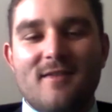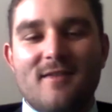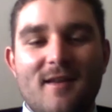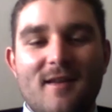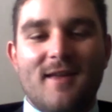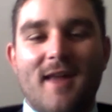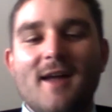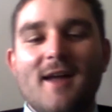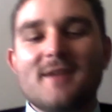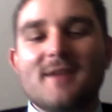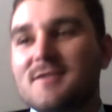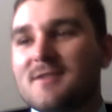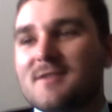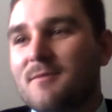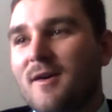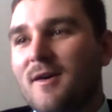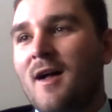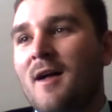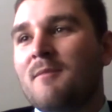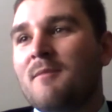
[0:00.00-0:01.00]
catches
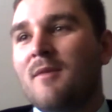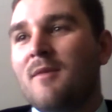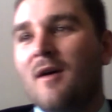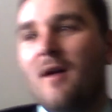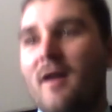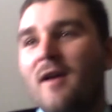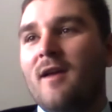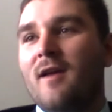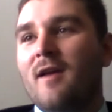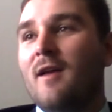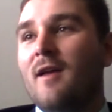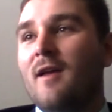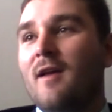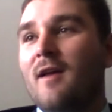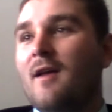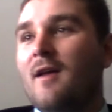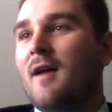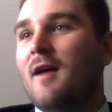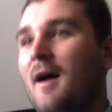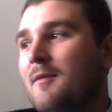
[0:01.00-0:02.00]
LeBron, but
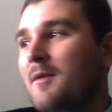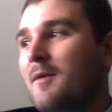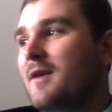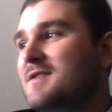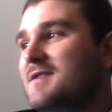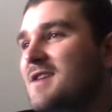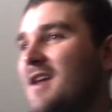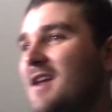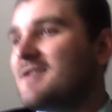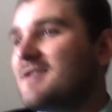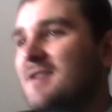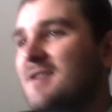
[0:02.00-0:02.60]
I'm gonna say it's gonna